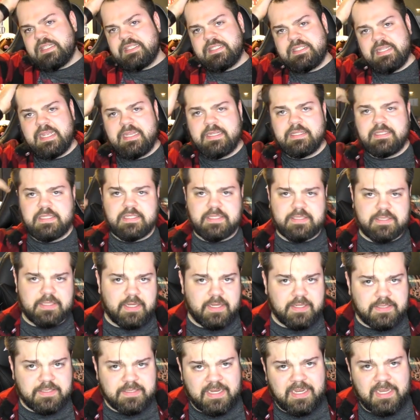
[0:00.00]
Stan Lee
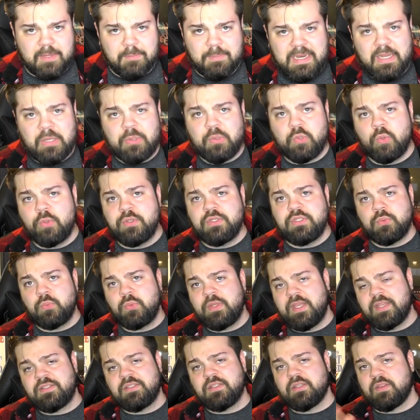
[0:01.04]
sucks. I'm now going to
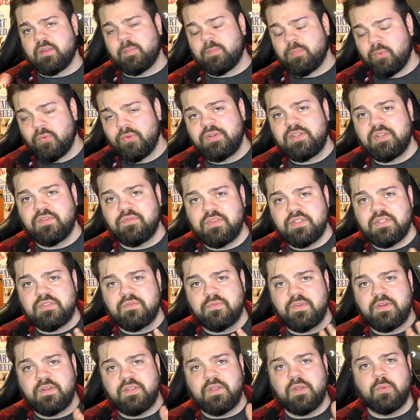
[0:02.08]
get to the point of this
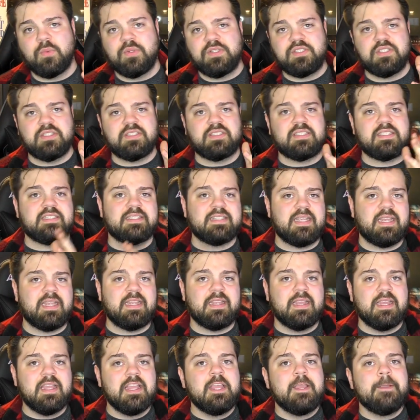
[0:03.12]
video, which is to
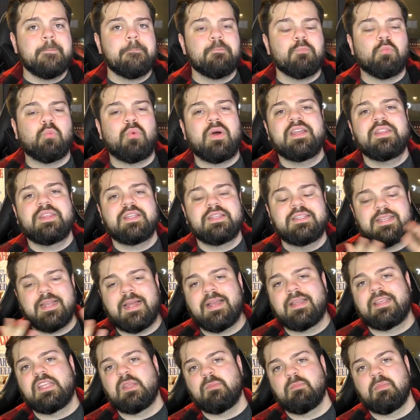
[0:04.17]
say why the
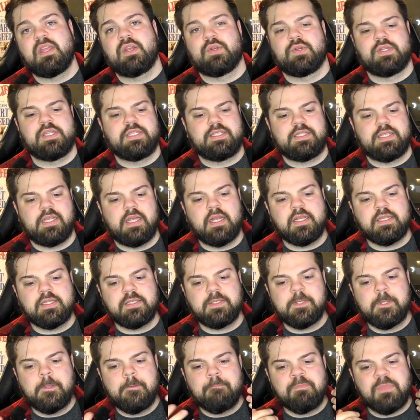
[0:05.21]
documentary sucks.
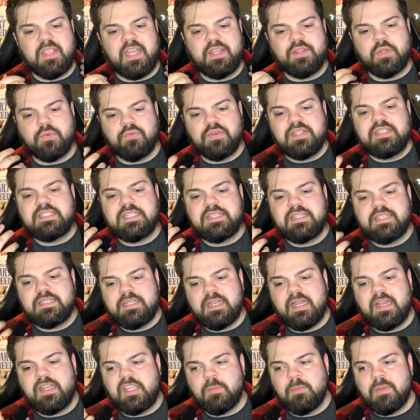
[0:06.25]
And the reason the
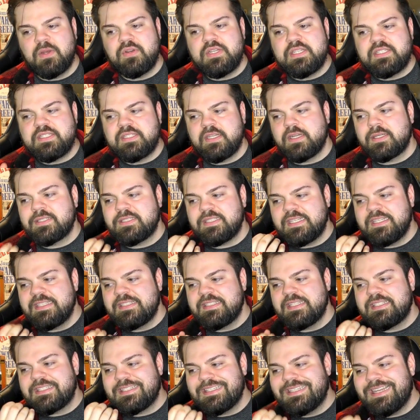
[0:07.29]
documentary sucks is
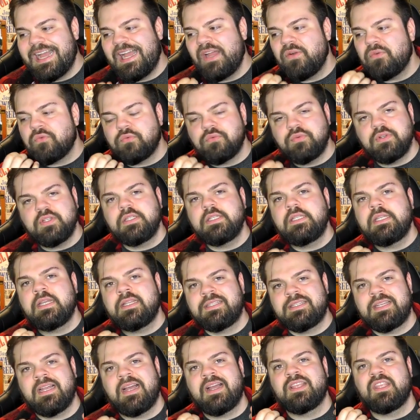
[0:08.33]
it's not really a
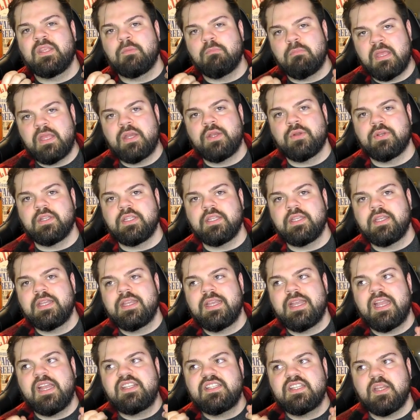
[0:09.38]
documentary.
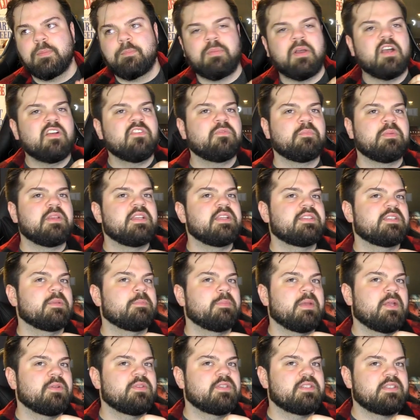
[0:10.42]
It's a puff piece
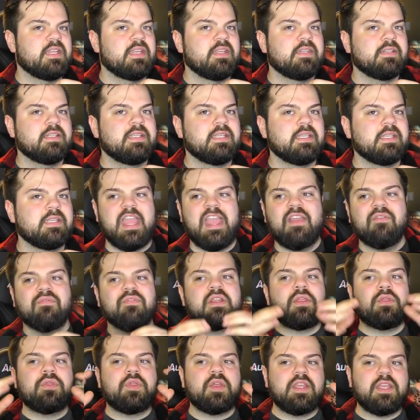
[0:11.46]
about Stan Lee.
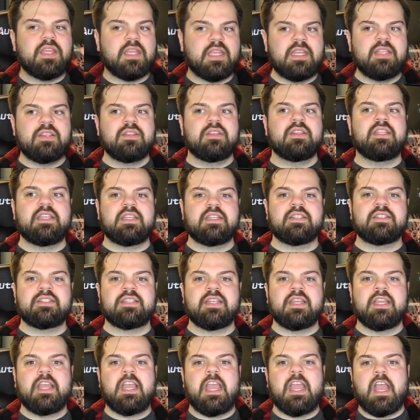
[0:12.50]
Everything in this
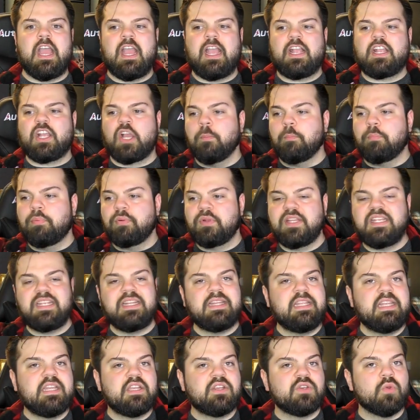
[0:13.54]

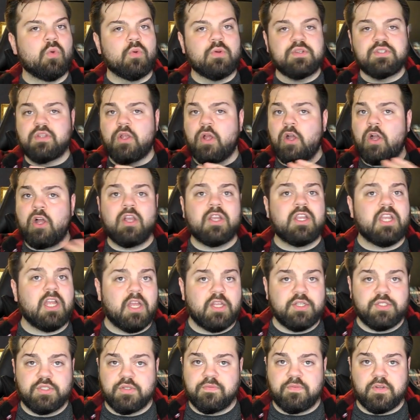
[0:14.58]
completely ignores all
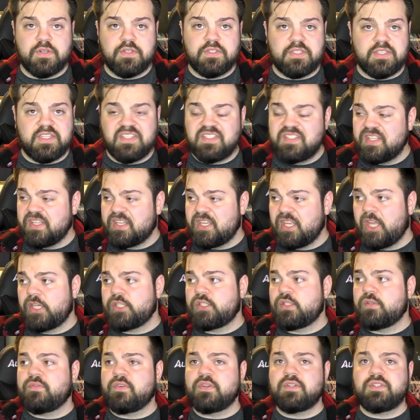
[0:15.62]
controversies, the
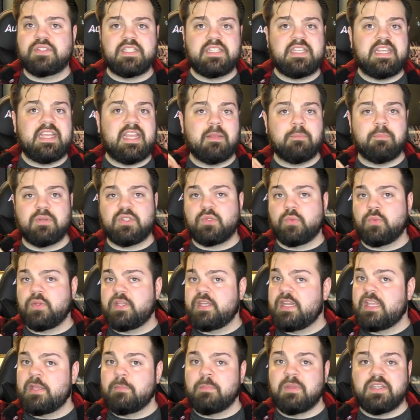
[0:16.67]
controversy he had between
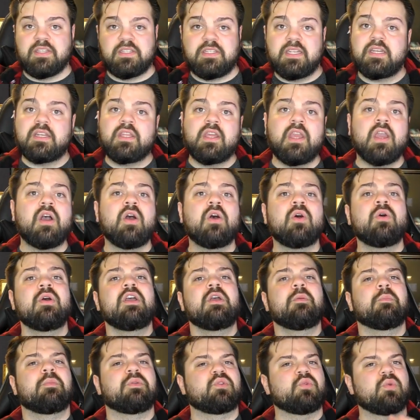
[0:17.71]
him and Ditko,
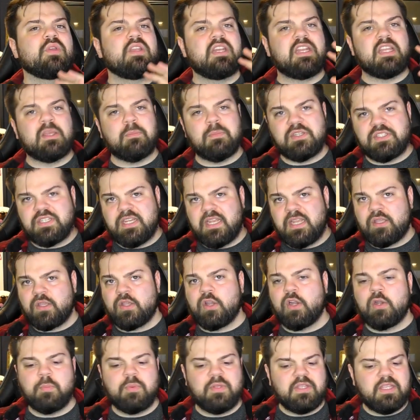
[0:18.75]
between him and Jack
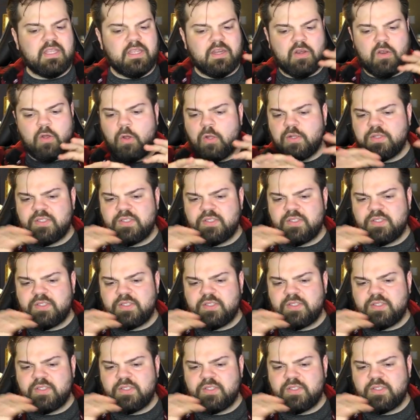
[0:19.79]
Kirby, in all